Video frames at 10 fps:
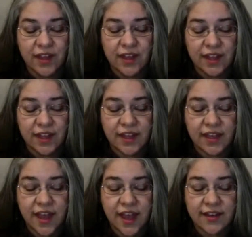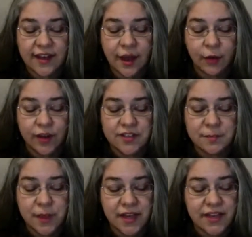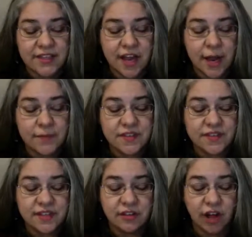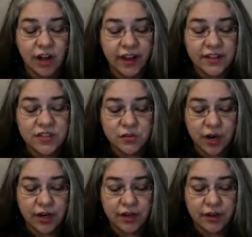In and out as many times as the clock had struck.